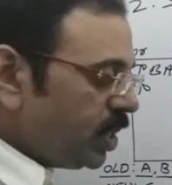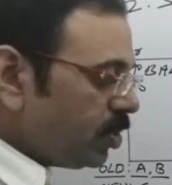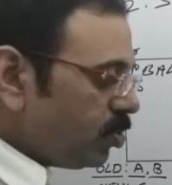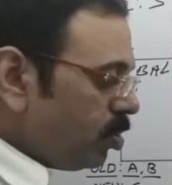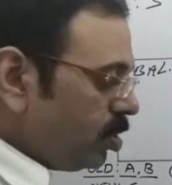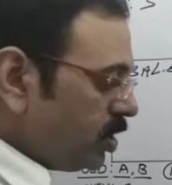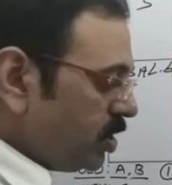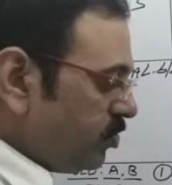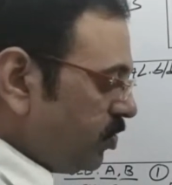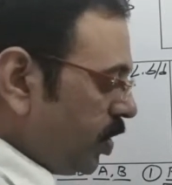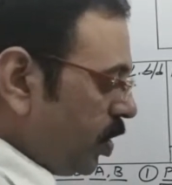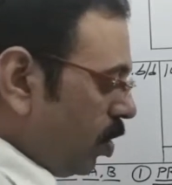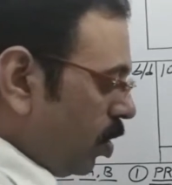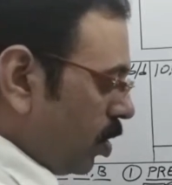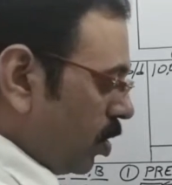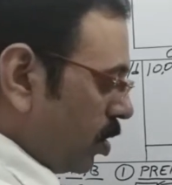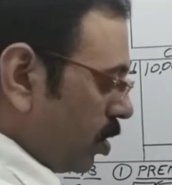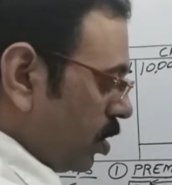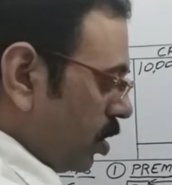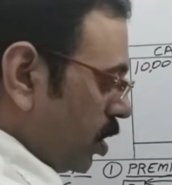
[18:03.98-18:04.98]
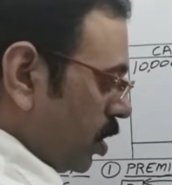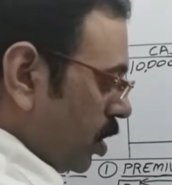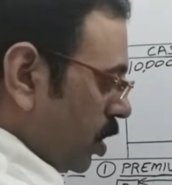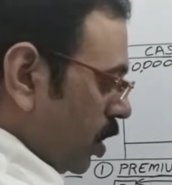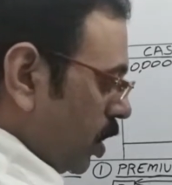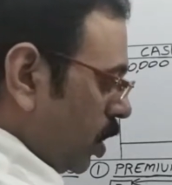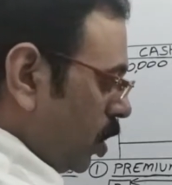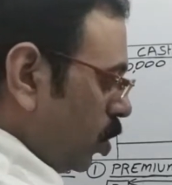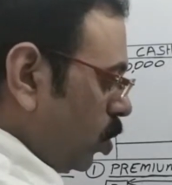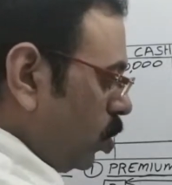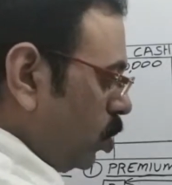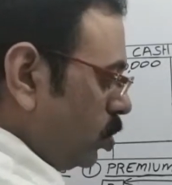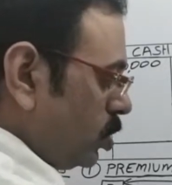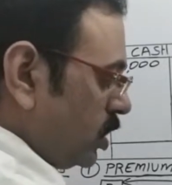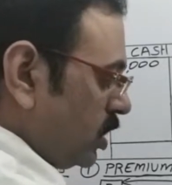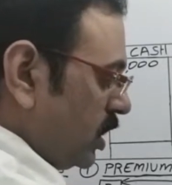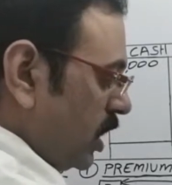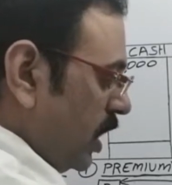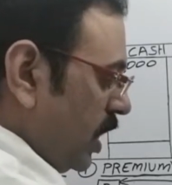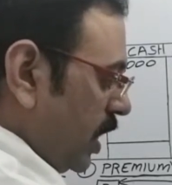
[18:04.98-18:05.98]
accounts we wrote? To
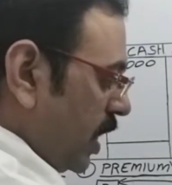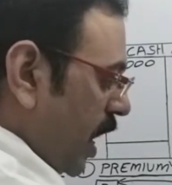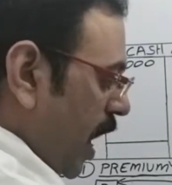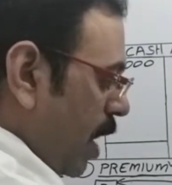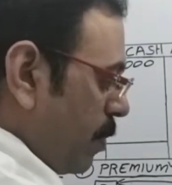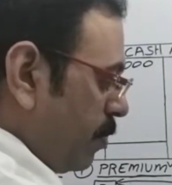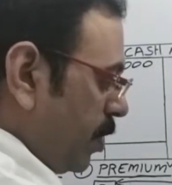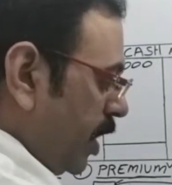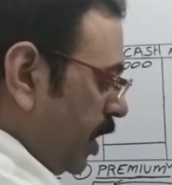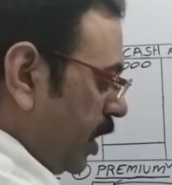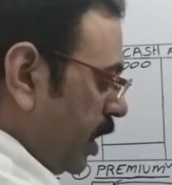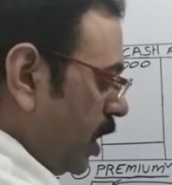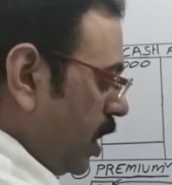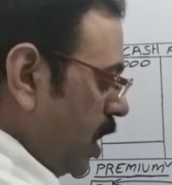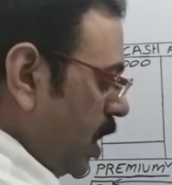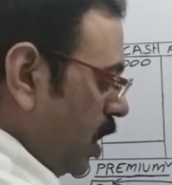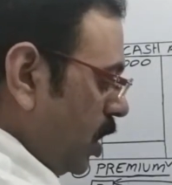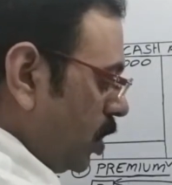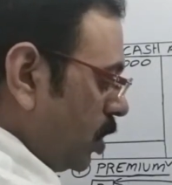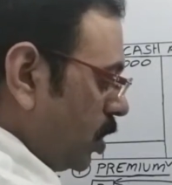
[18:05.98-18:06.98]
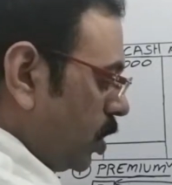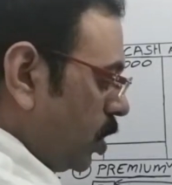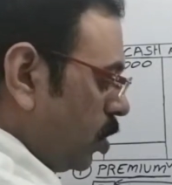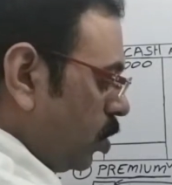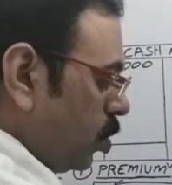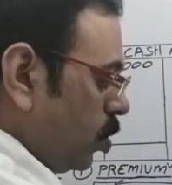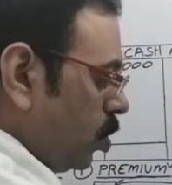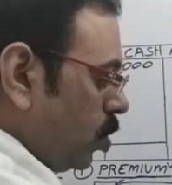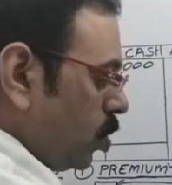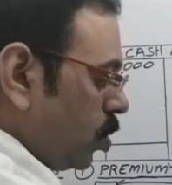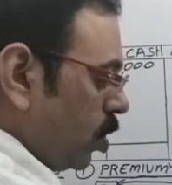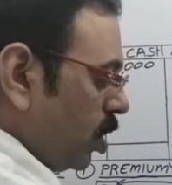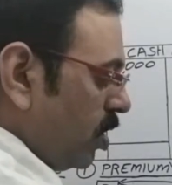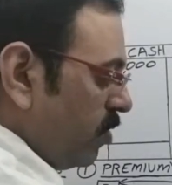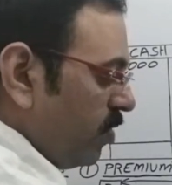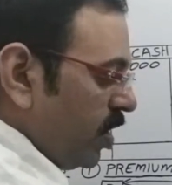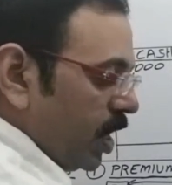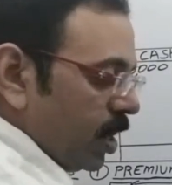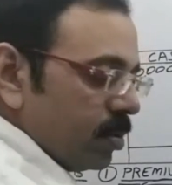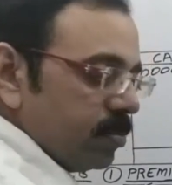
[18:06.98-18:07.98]
C capital to
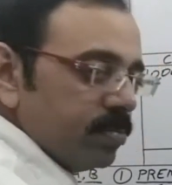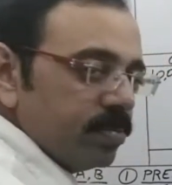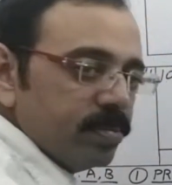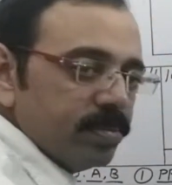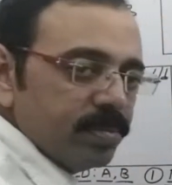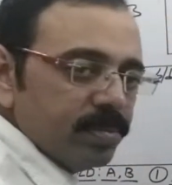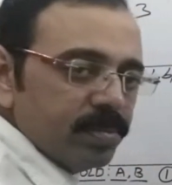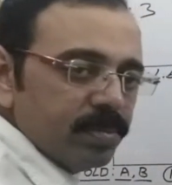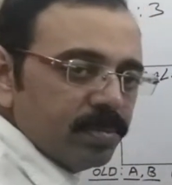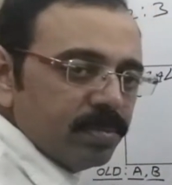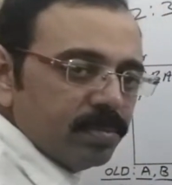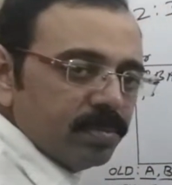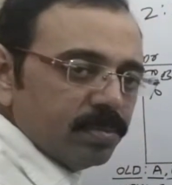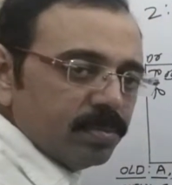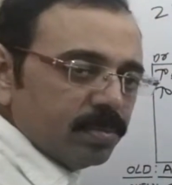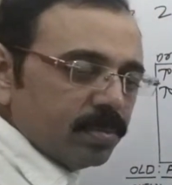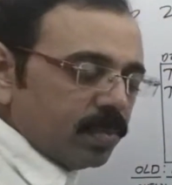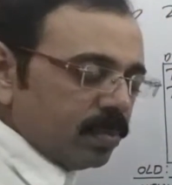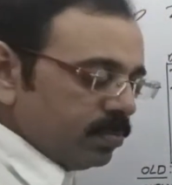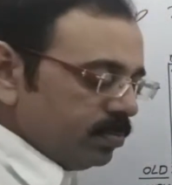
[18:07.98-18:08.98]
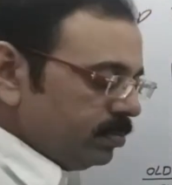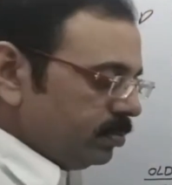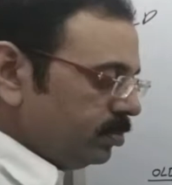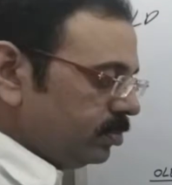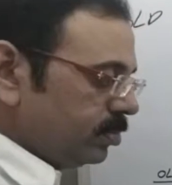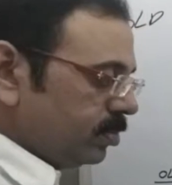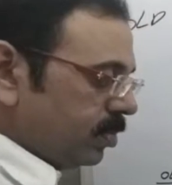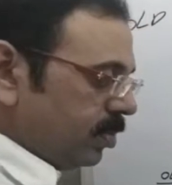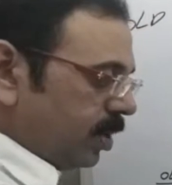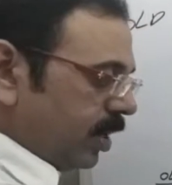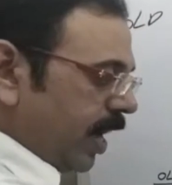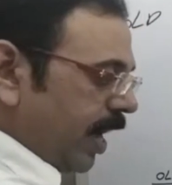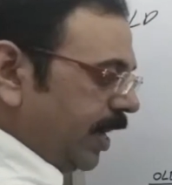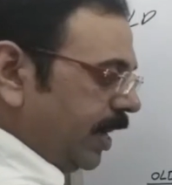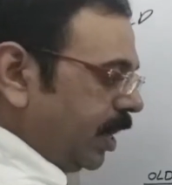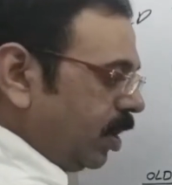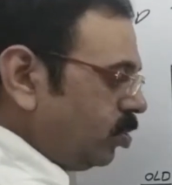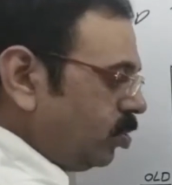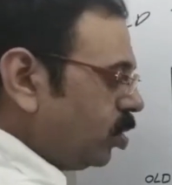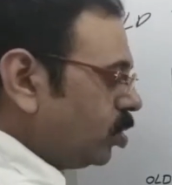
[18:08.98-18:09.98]
goodwill.
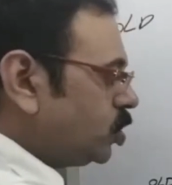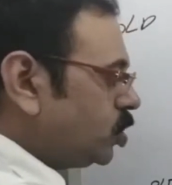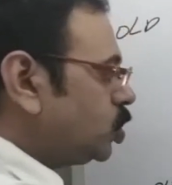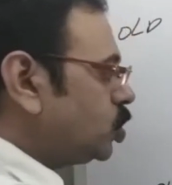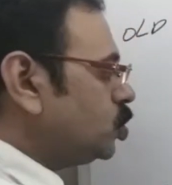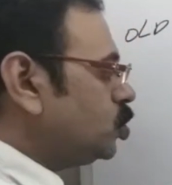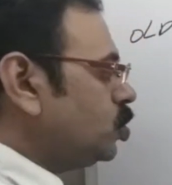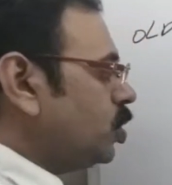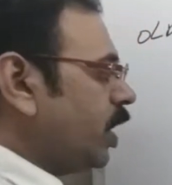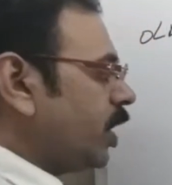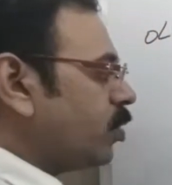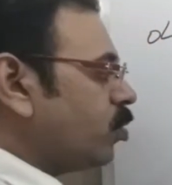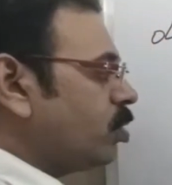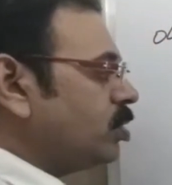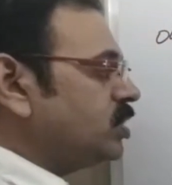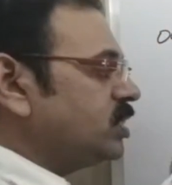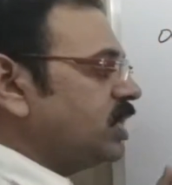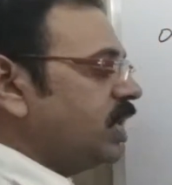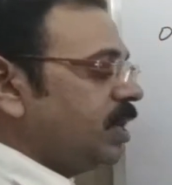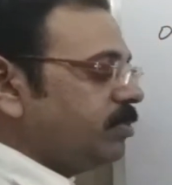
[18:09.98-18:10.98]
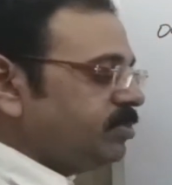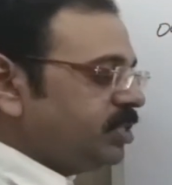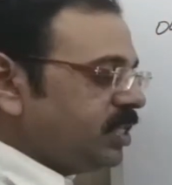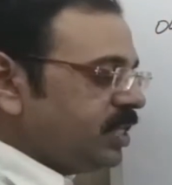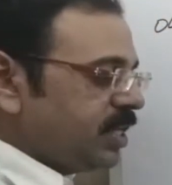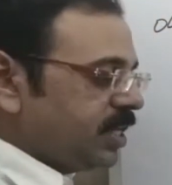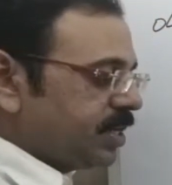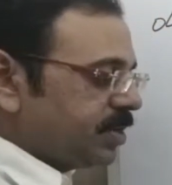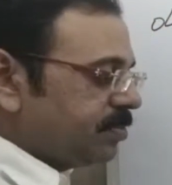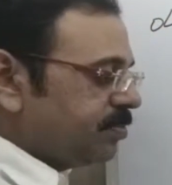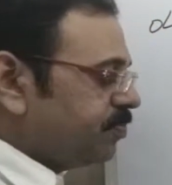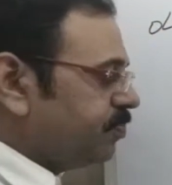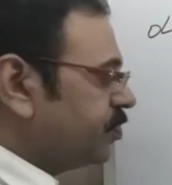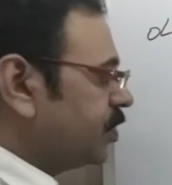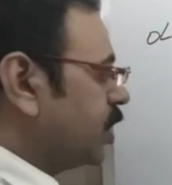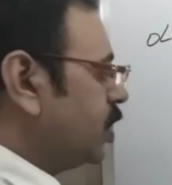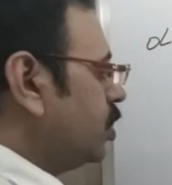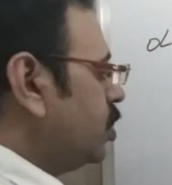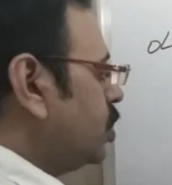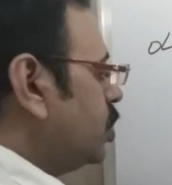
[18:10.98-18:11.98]
Write down those two accounts names here.
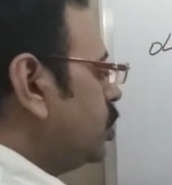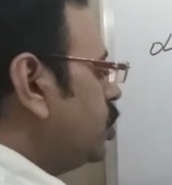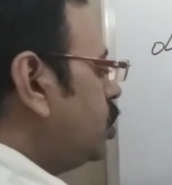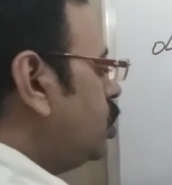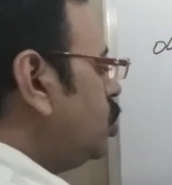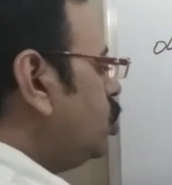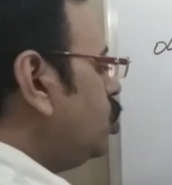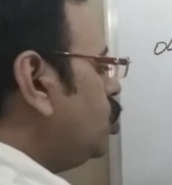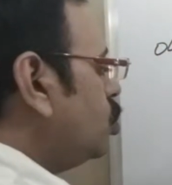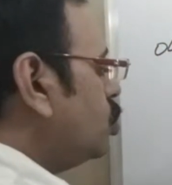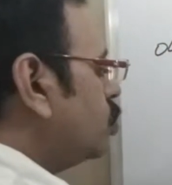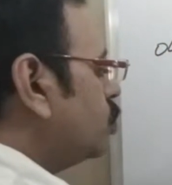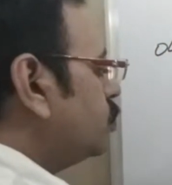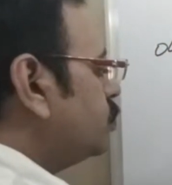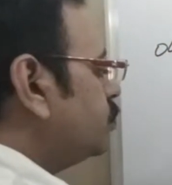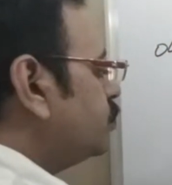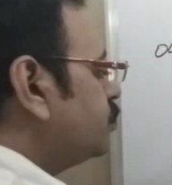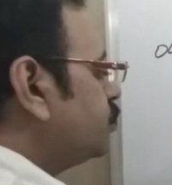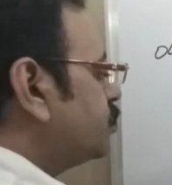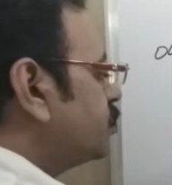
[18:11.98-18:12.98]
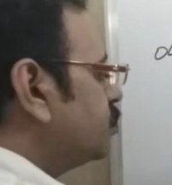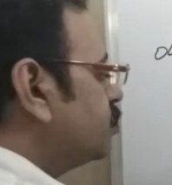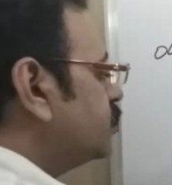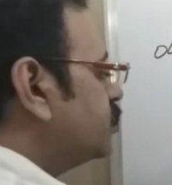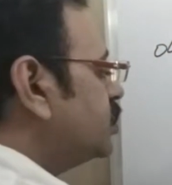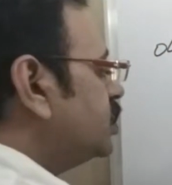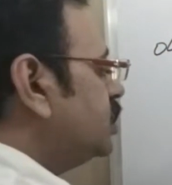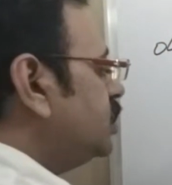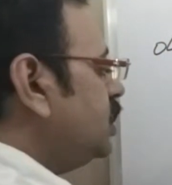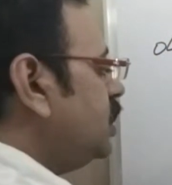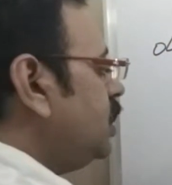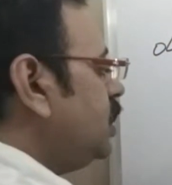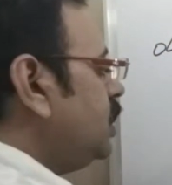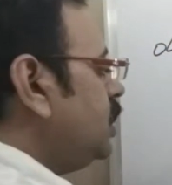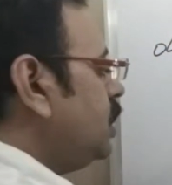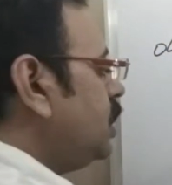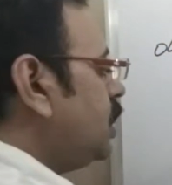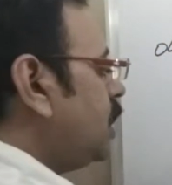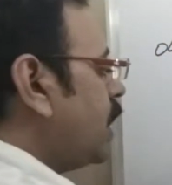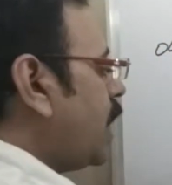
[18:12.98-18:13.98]
To
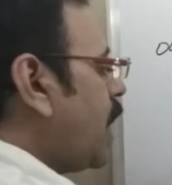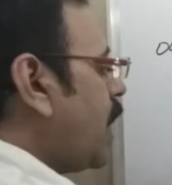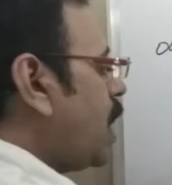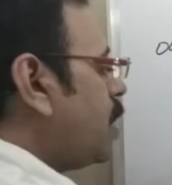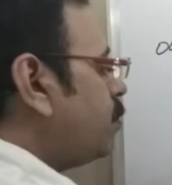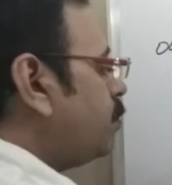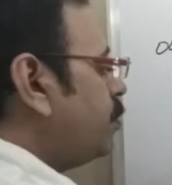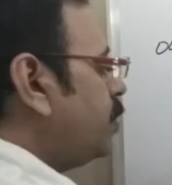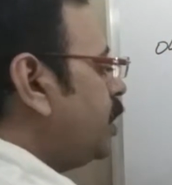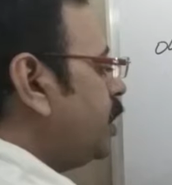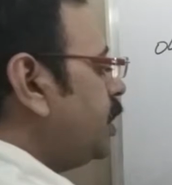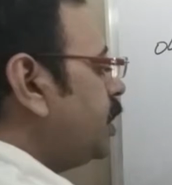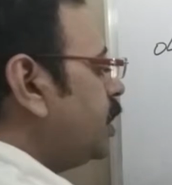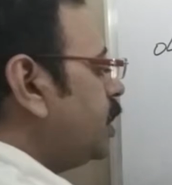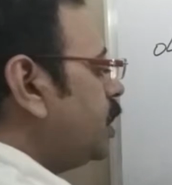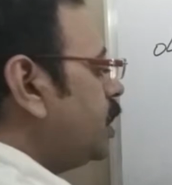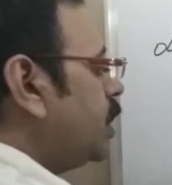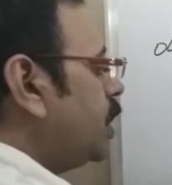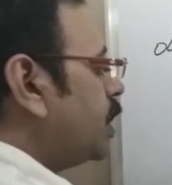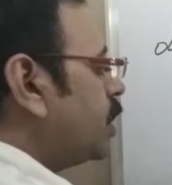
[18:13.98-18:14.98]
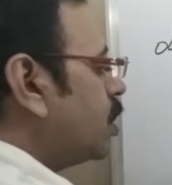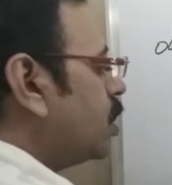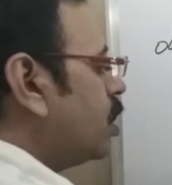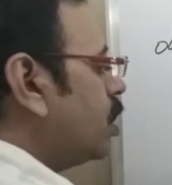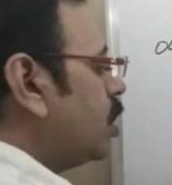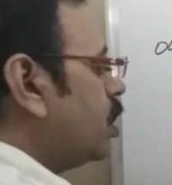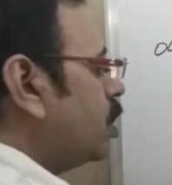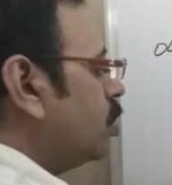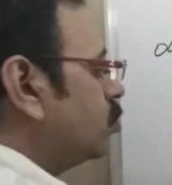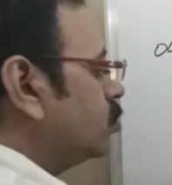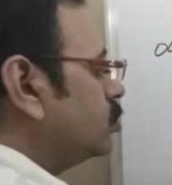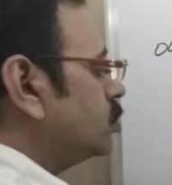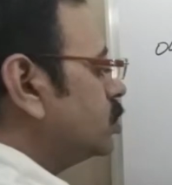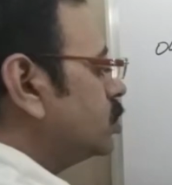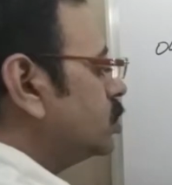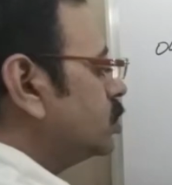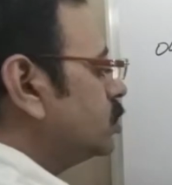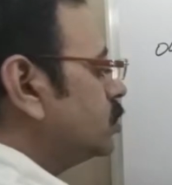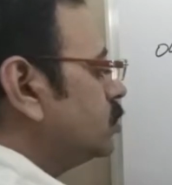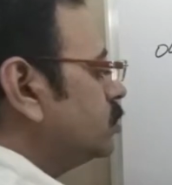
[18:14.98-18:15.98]
C capital
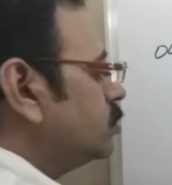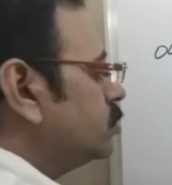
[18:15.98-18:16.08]
account.